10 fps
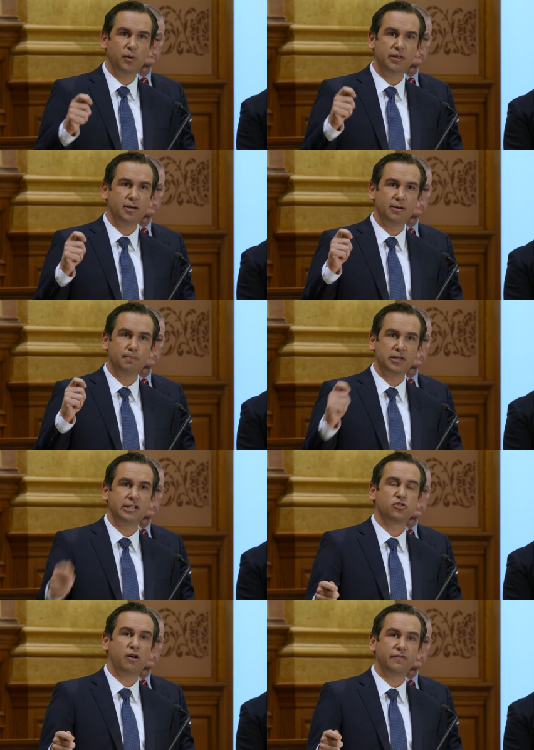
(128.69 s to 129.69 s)
with the
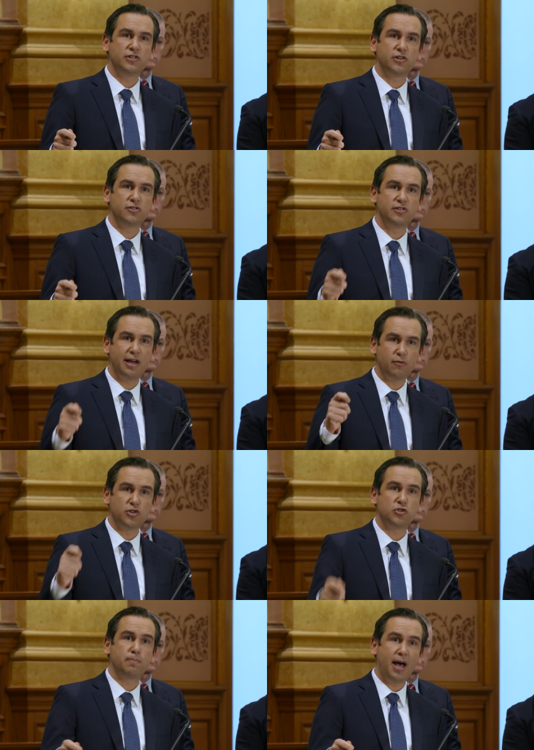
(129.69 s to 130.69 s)
police officers that
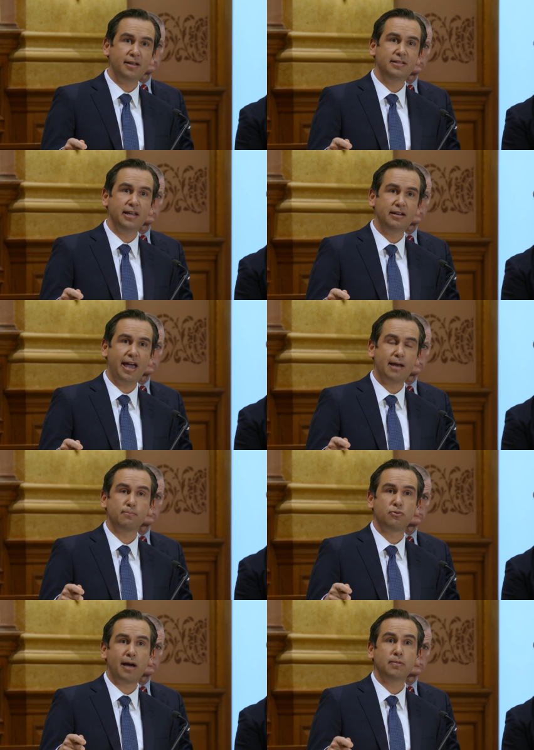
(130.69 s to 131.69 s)
responded
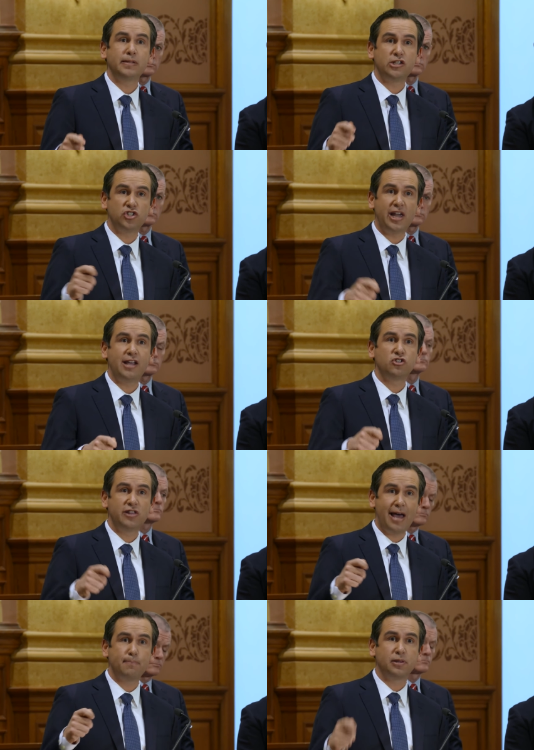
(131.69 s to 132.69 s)
and probably changed
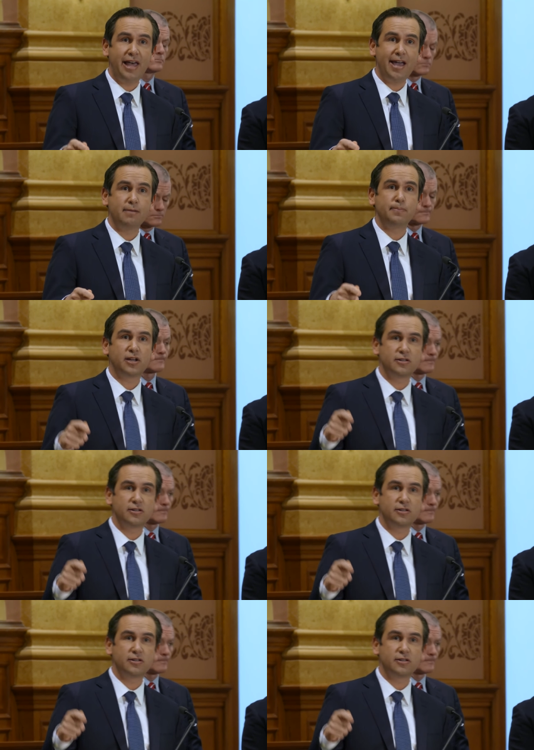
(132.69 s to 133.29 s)
that plan